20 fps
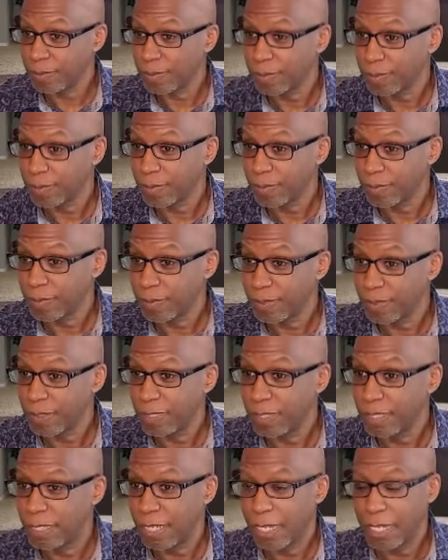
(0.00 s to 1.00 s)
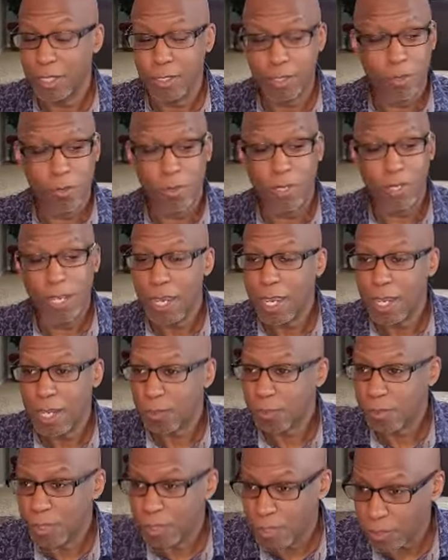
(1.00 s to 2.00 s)
Yes. And so the
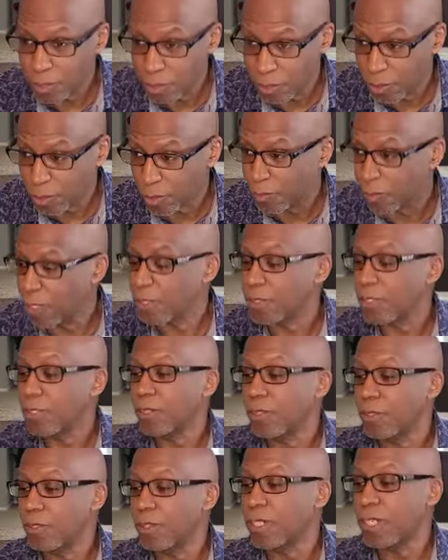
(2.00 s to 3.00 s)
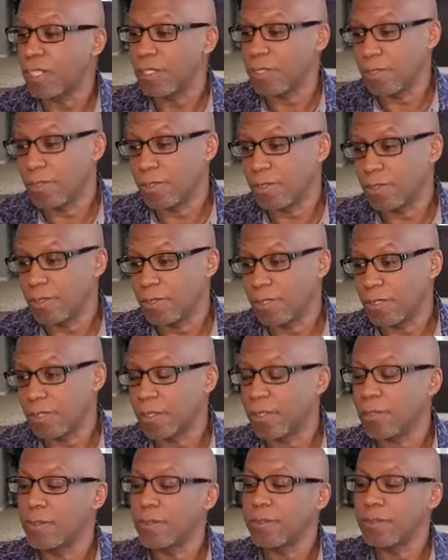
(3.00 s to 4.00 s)
God we serve doesn't look at those and
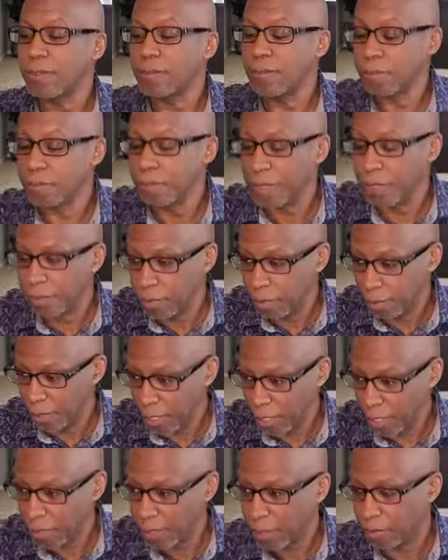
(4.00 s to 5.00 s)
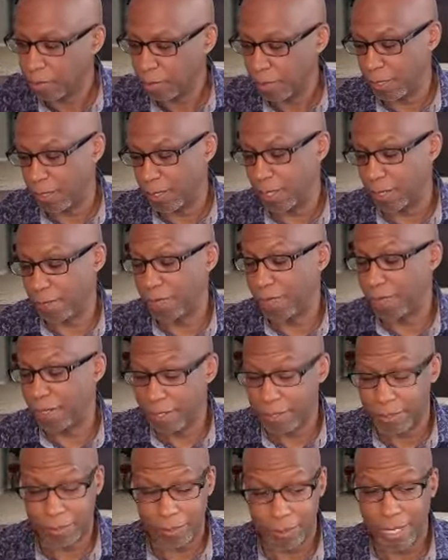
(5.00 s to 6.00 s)
go, be blessed and be
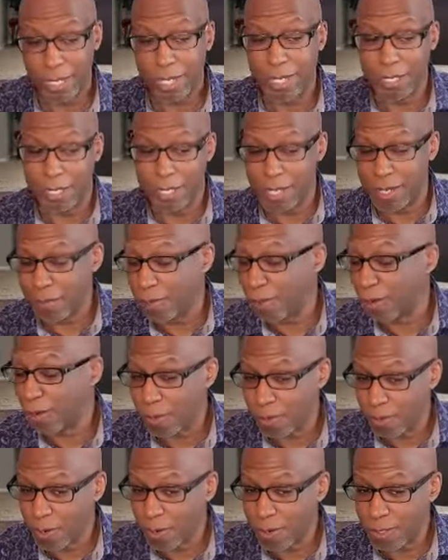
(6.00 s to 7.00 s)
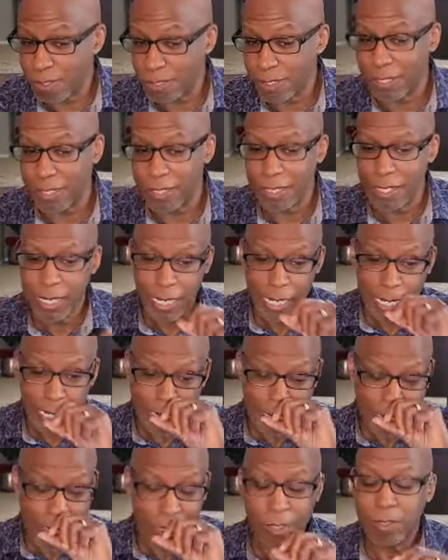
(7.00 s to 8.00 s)
filled and keep on walking.
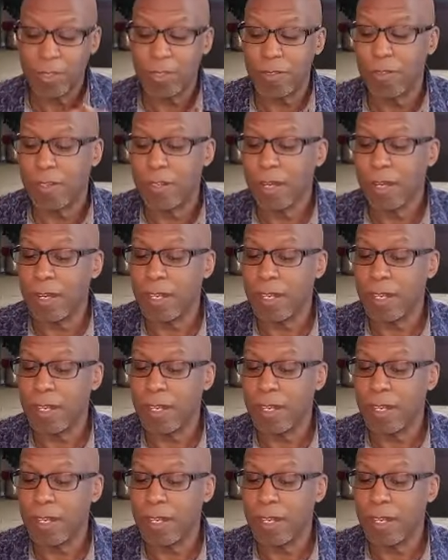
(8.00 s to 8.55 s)
He looks for